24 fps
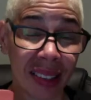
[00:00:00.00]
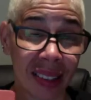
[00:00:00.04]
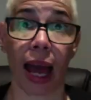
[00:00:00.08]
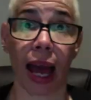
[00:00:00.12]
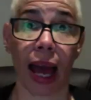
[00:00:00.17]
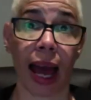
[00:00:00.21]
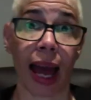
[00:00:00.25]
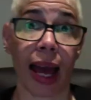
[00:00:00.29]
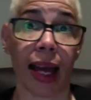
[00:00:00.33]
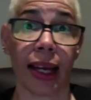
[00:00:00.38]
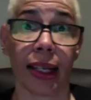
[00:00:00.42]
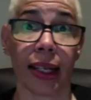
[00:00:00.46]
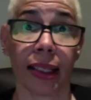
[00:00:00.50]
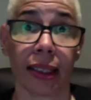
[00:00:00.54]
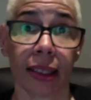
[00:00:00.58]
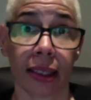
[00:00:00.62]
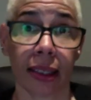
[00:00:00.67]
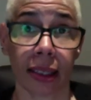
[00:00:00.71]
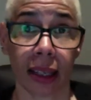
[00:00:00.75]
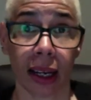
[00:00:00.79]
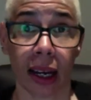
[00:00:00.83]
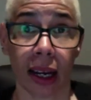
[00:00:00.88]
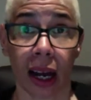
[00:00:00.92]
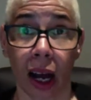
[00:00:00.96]
and
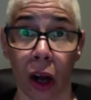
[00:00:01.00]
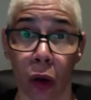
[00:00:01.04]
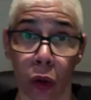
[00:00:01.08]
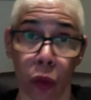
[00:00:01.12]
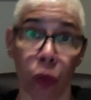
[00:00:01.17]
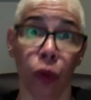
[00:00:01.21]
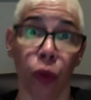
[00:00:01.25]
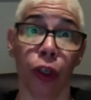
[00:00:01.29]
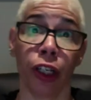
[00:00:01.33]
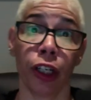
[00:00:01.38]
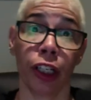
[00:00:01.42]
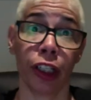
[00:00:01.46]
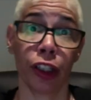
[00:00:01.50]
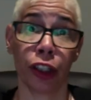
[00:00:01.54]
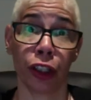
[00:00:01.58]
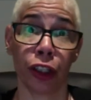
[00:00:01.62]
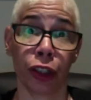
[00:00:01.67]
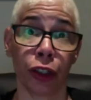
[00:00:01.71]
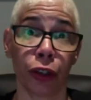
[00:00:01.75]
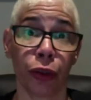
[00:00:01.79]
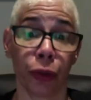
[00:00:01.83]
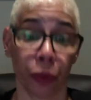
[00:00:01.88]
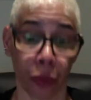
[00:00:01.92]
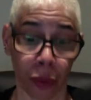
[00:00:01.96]
I'll read to
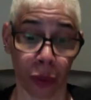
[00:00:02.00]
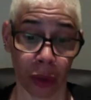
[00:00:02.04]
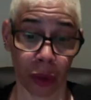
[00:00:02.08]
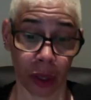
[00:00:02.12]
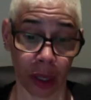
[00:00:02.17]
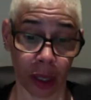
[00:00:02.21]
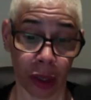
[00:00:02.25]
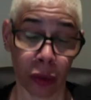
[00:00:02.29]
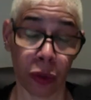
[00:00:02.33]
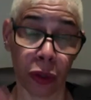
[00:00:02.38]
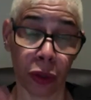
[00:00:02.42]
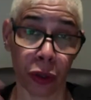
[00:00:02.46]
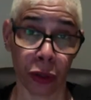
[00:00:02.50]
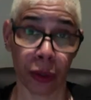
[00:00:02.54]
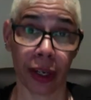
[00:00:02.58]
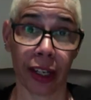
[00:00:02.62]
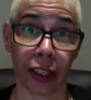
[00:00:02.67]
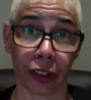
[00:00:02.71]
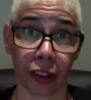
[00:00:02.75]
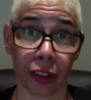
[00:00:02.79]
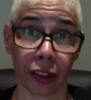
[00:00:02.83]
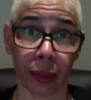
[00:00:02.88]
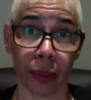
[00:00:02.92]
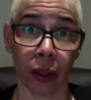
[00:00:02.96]
you who
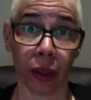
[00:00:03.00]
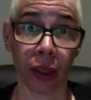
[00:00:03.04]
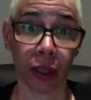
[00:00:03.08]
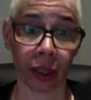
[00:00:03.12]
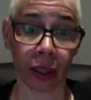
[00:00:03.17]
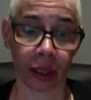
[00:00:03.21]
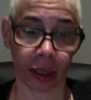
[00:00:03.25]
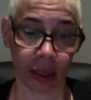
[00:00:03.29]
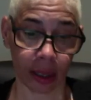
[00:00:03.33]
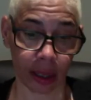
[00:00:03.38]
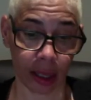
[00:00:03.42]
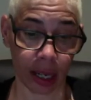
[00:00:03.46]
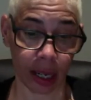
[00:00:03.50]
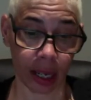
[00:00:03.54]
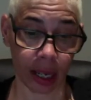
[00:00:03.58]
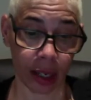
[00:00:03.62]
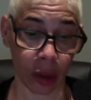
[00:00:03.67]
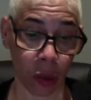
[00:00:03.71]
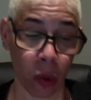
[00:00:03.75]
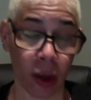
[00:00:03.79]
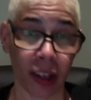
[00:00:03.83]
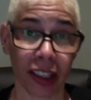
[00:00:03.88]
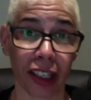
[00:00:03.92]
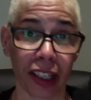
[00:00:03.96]
created the book. I don't
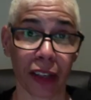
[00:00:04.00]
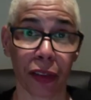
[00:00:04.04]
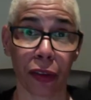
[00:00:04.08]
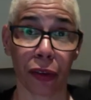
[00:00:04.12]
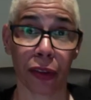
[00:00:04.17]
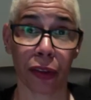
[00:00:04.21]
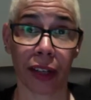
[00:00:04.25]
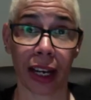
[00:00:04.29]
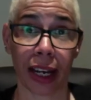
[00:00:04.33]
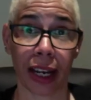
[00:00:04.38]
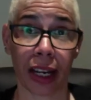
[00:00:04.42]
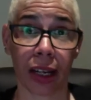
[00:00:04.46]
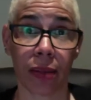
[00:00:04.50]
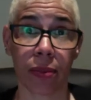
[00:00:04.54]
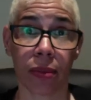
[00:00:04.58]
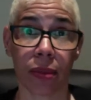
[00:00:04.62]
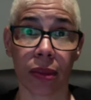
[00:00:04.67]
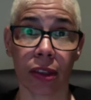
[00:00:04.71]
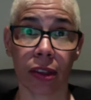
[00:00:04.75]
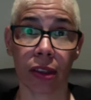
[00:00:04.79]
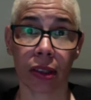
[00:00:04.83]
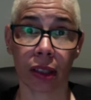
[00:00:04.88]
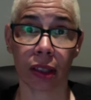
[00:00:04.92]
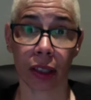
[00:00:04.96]
want to get their
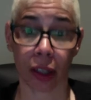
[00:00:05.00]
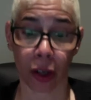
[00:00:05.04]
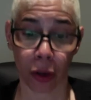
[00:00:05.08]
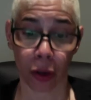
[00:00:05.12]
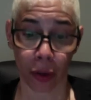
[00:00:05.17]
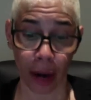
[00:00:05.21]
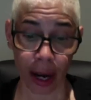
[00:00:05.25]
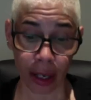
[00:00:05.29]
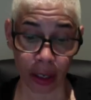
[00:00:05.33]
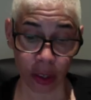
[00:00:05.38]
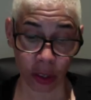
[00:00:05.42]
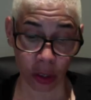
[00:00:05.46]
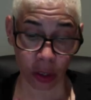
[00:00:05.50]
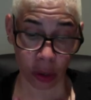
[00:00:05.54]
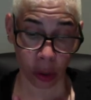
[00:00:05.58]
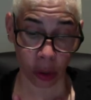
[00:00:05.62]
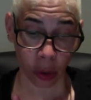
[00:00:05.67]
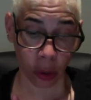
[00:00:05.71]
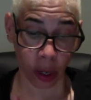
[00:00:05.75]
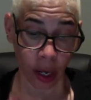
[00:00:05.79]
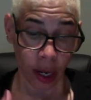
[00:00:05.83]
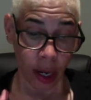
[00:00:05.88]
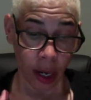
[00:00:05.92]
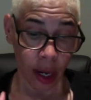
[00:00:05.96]
names incorrect. So
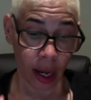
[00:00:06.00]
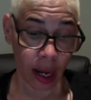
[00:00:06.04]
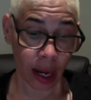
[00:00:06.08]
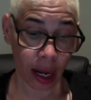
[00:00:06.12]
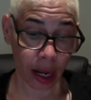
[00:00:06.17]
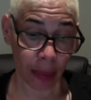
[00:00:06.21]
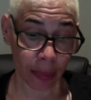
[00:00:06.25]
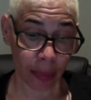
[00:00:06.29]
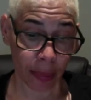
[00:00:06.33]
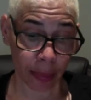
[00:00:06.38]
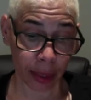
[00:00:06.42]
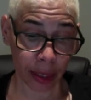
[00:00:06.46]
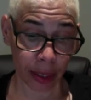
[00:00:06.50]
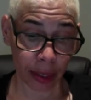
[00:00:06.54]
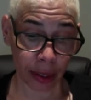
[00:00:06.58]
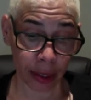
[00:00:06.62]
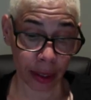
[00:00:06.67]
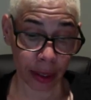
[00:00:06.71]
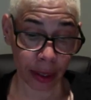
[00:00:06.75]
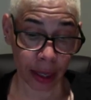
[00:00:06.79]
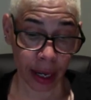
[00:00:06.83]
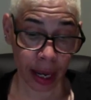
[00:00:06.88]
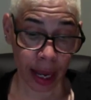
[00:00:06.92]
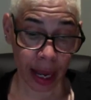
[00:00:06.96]

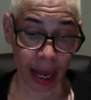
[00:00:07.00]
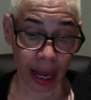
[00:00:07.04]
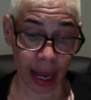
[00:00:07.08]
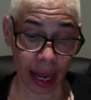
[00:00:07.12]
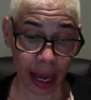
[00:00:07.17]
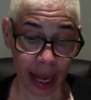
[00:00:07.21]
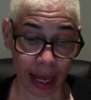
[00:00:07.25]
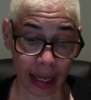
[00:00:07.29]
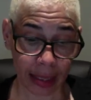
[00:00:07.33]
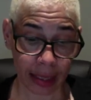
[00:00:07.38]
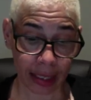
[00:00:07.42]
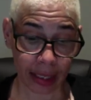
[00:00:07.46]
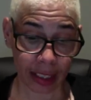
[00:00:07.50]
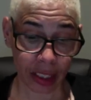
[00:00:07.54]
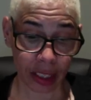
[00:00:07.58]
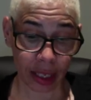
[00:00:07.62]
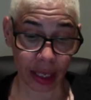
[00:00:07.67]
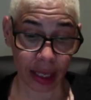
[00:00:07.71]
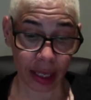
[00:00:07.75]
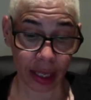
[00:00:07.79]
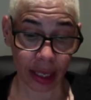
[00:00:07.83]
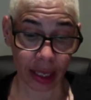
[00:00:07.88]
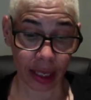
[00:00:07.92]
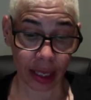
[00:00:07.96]
Amir,
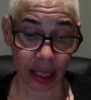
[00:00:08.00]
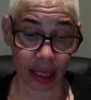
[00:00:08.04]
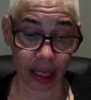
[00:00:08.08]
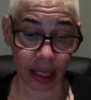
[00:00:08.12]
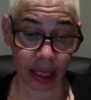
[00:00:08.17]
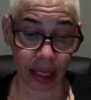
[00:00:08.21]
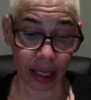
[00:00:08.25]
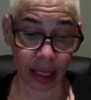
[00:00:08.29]
Atighehchi,